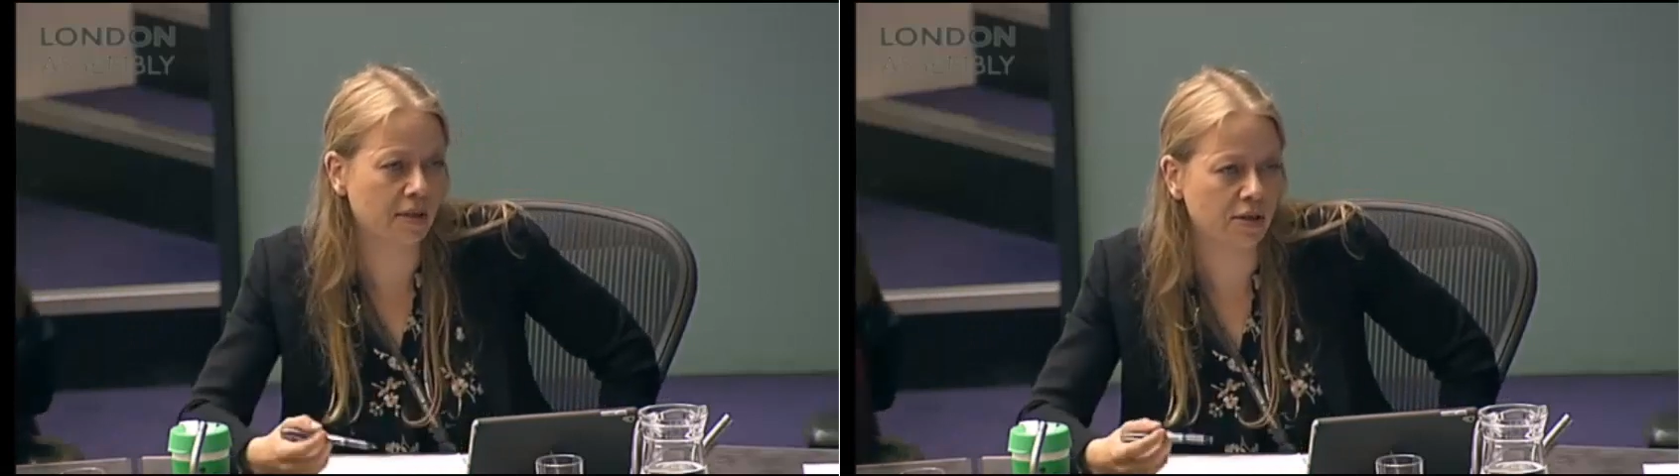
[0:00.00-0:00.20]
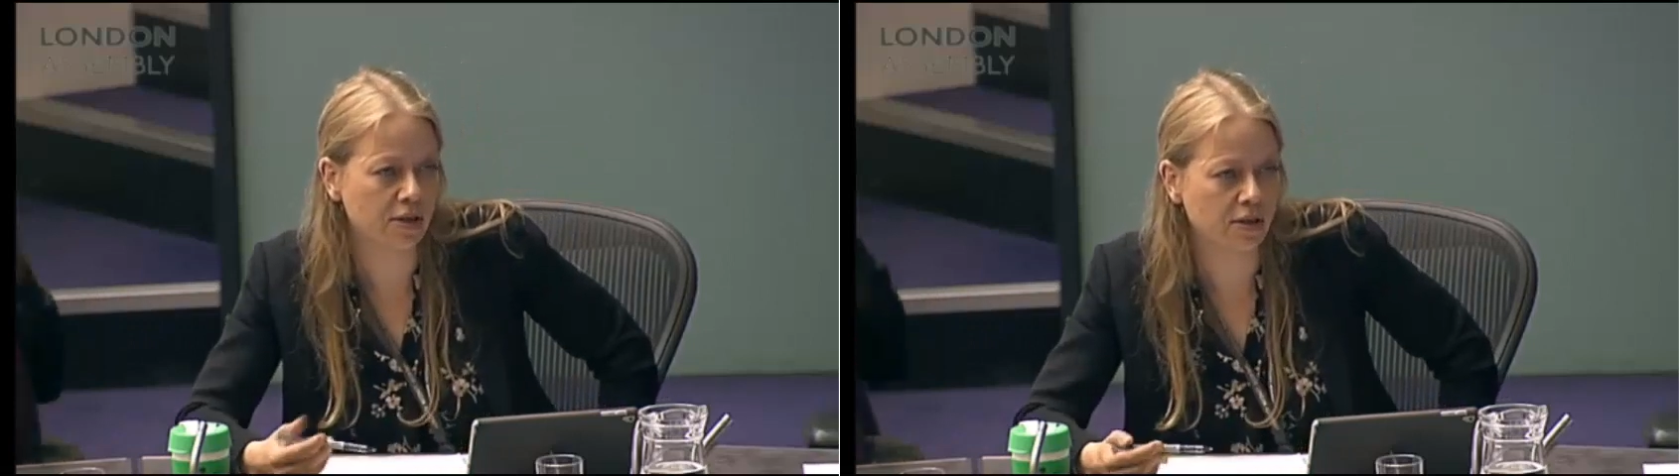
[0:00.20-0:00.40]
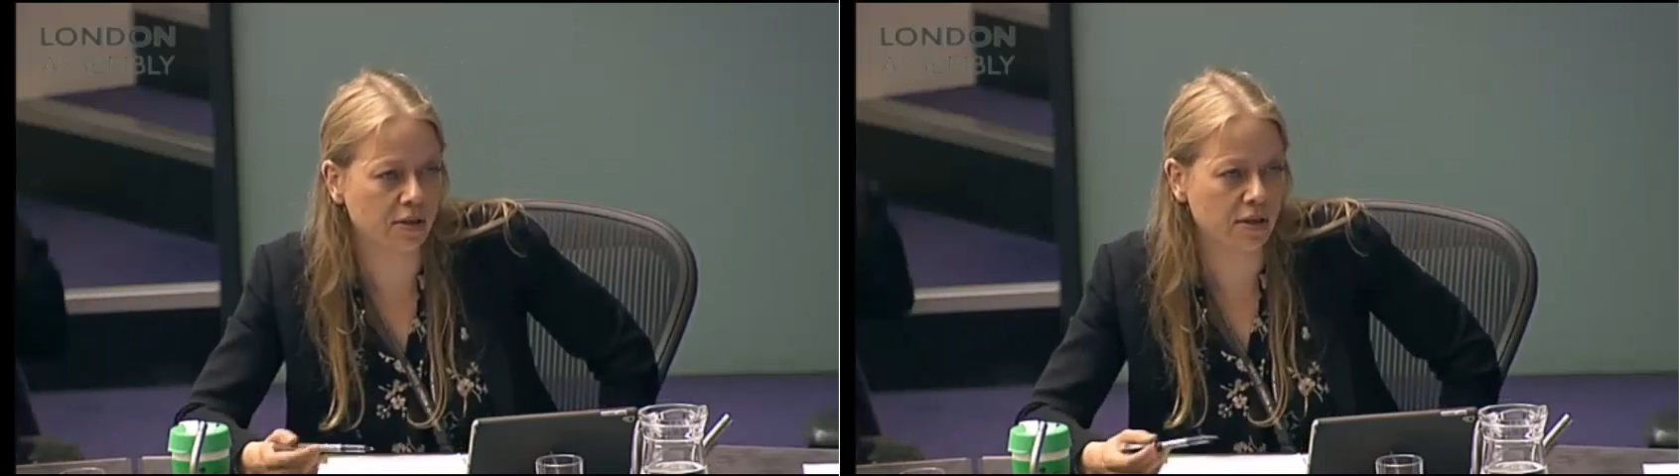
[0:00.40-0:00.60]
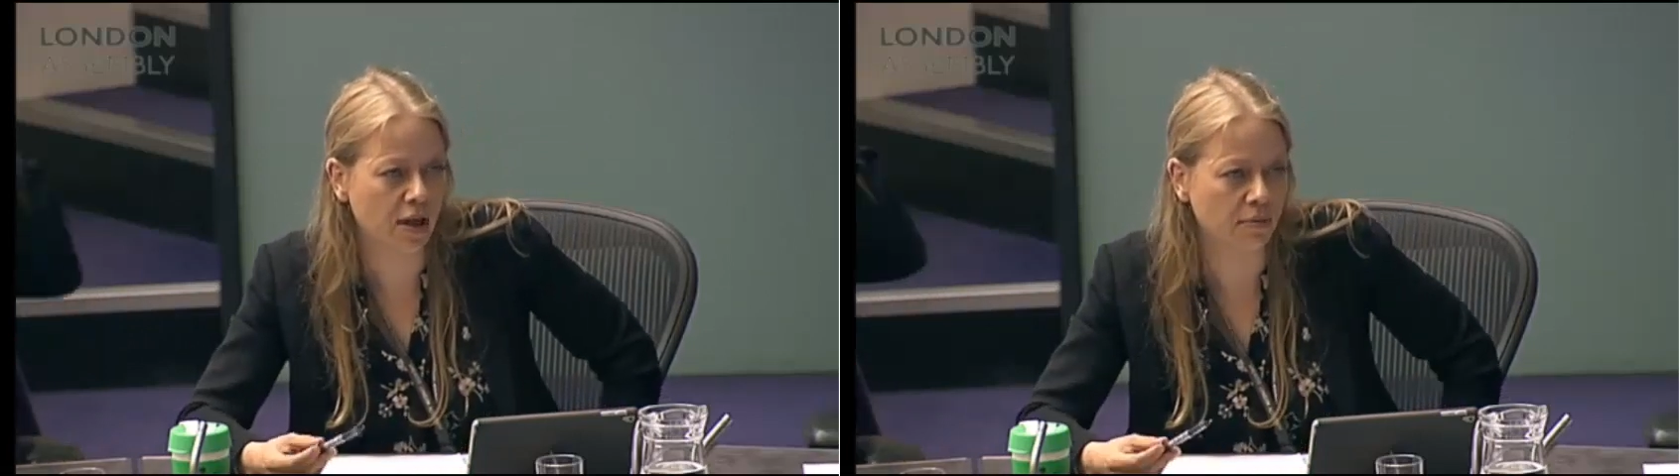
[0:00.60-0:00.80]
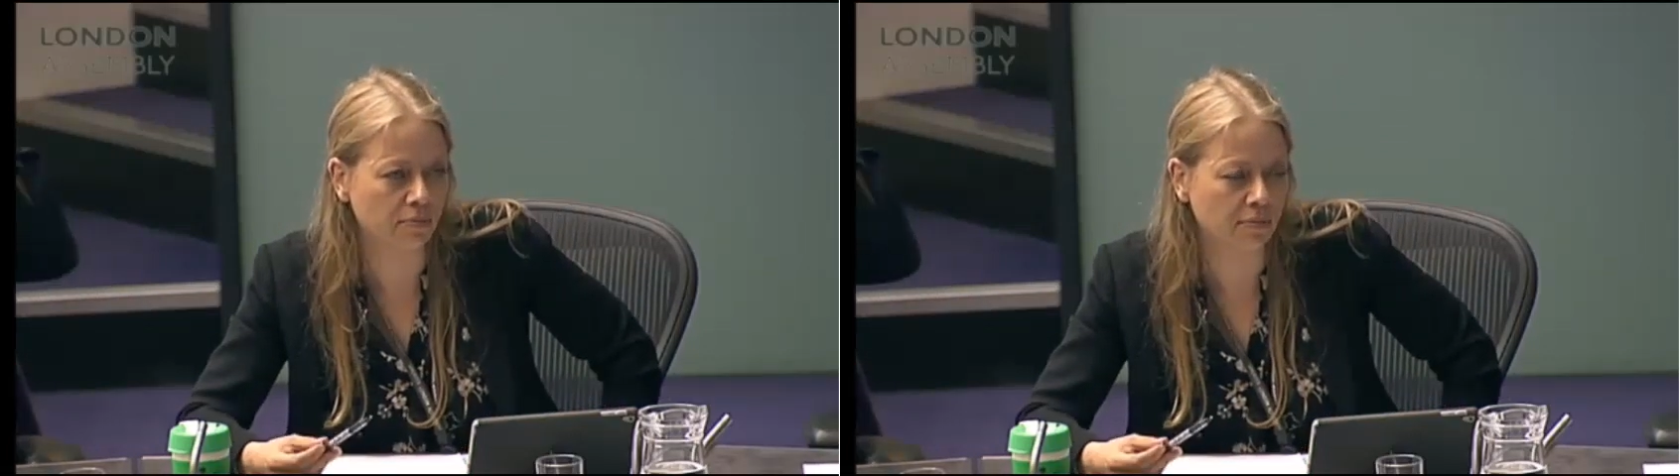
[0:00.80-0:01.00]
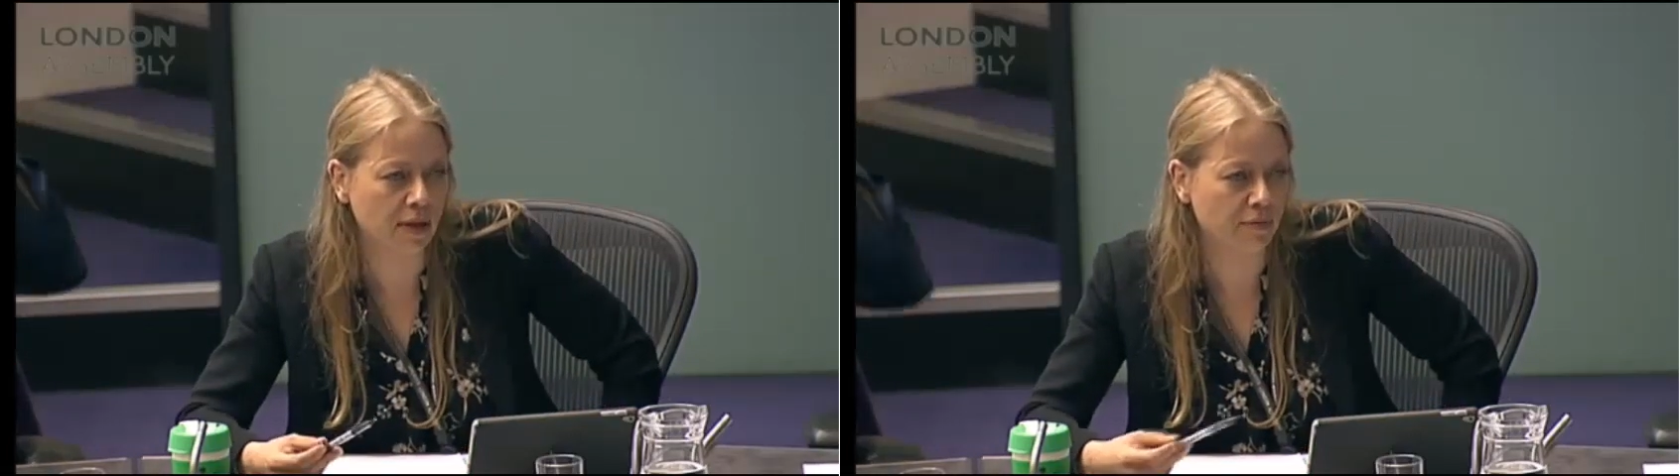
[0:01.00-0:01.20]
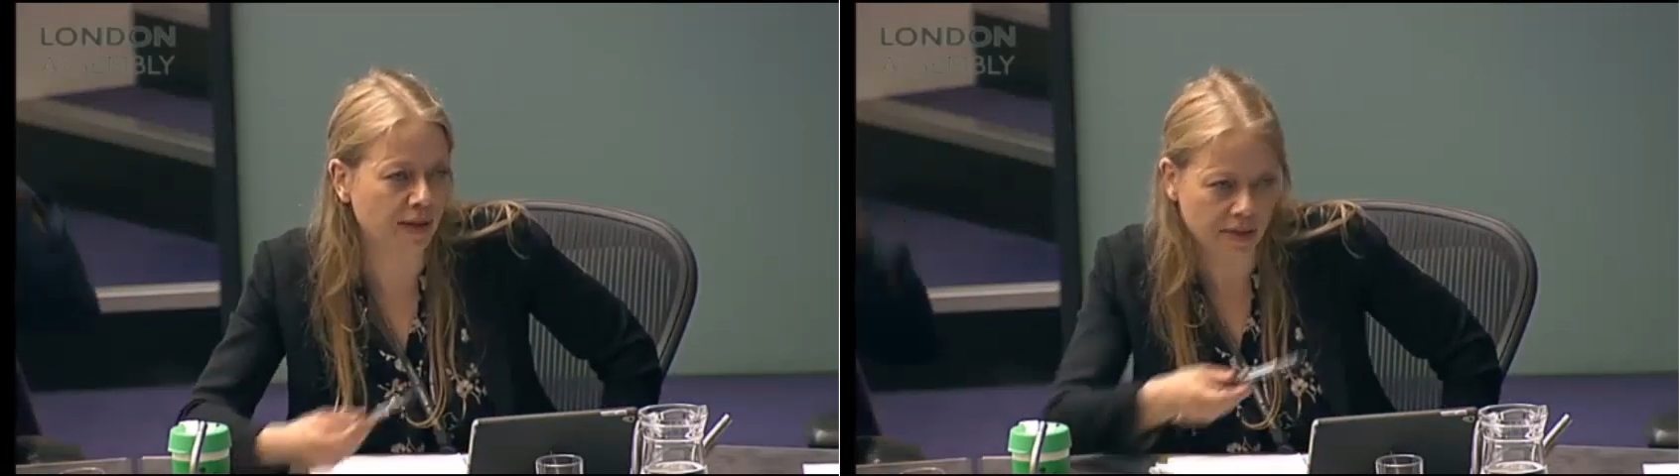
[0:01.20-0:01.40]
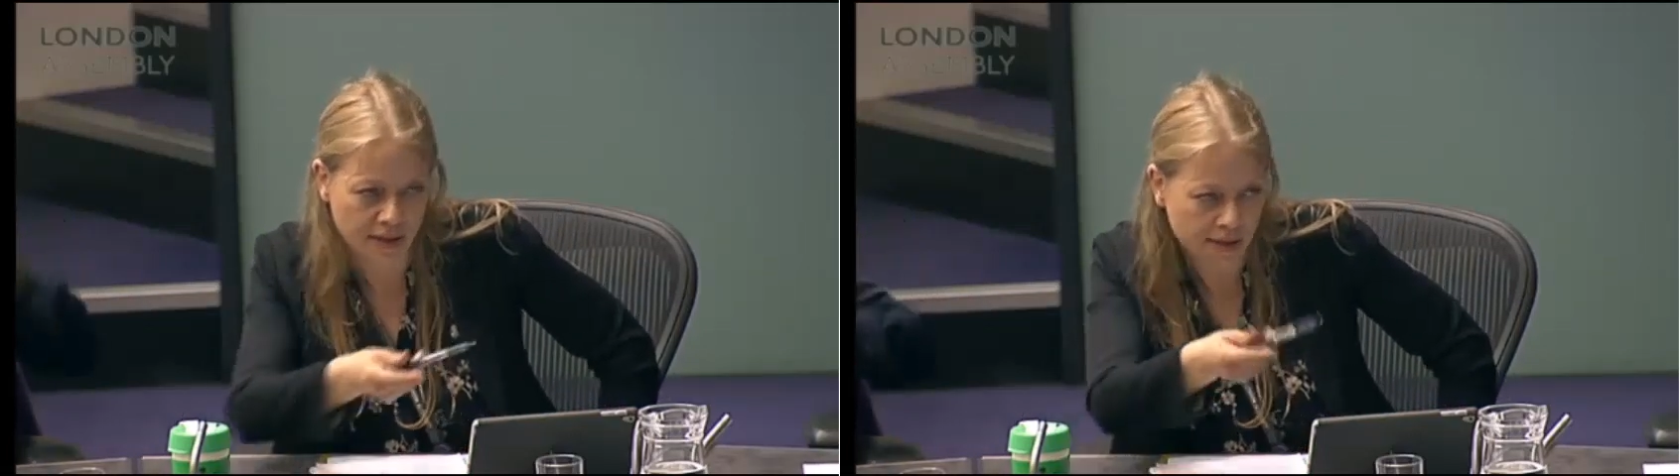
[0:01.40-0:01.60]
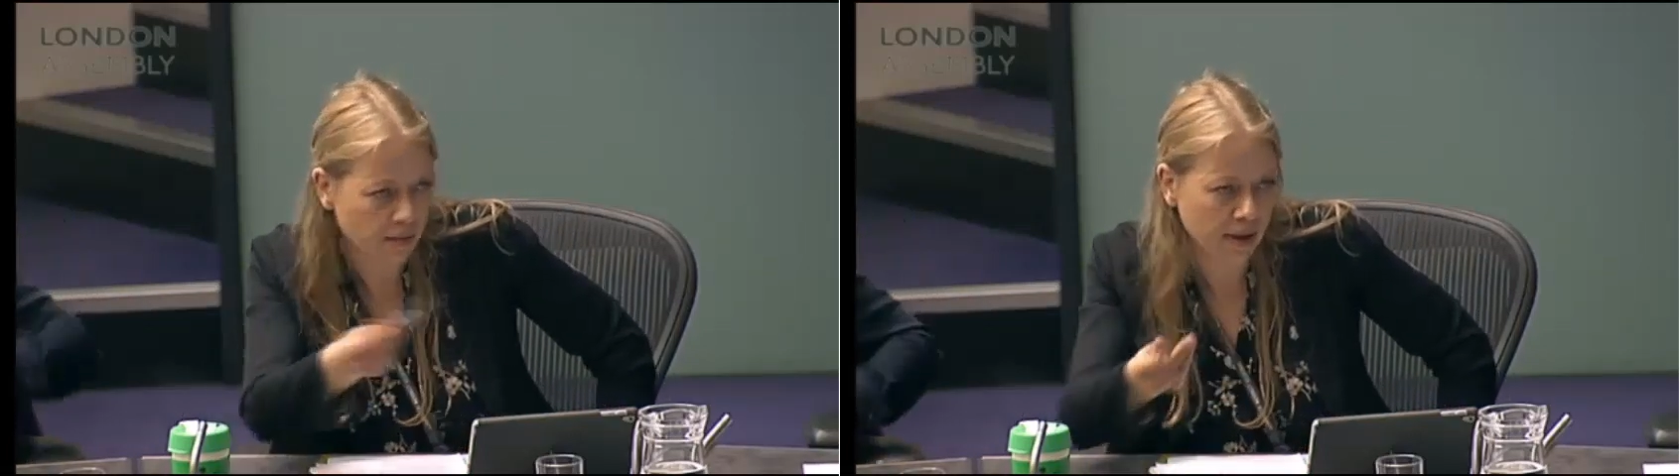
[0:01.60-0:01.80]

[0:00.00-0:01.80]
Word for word: such as vandalism?